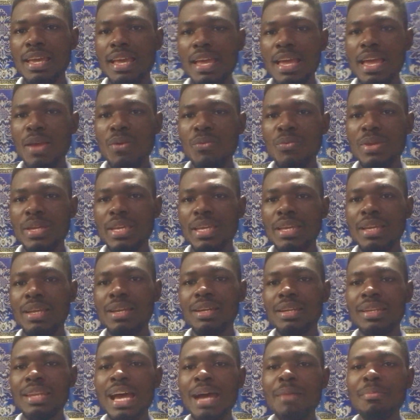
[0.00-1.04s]
a week.
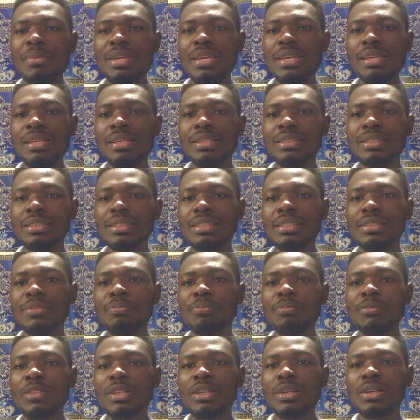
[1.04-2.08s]
That means
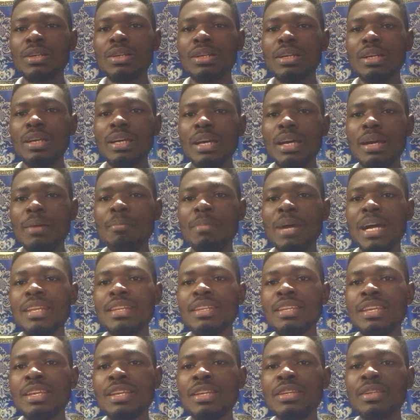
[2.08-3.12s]

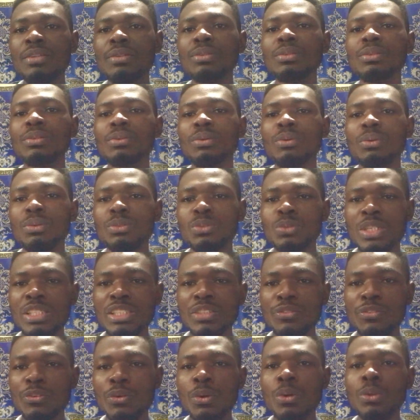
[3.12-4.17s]
Monday
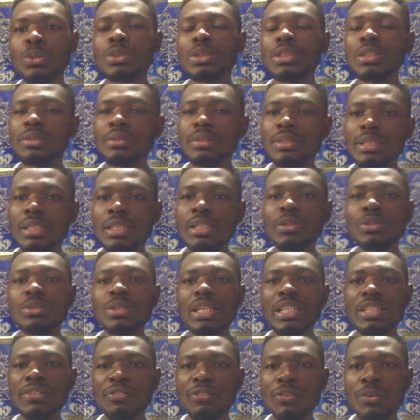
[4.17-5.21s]
24, Tuesday
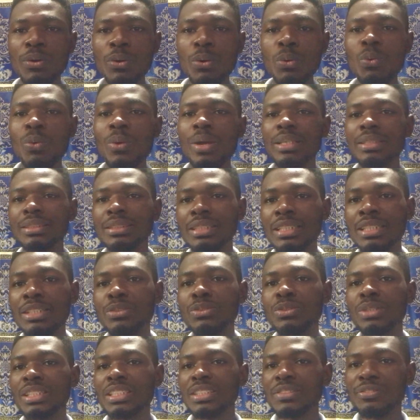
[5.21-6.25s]
24, Wednesday
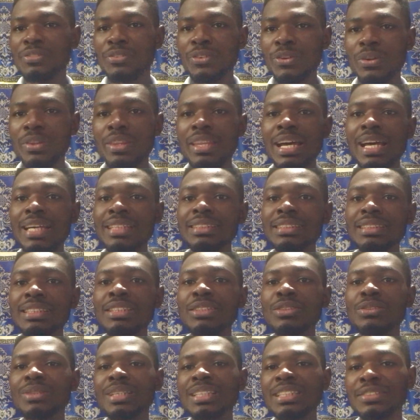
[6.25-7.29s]
24, Thursday
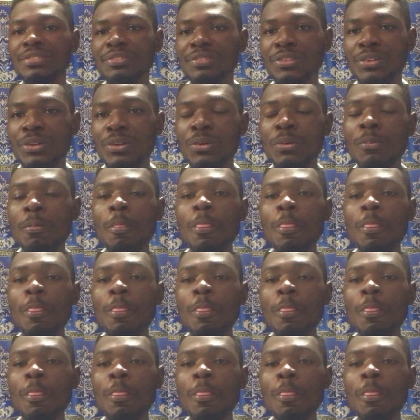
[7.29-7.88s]
24,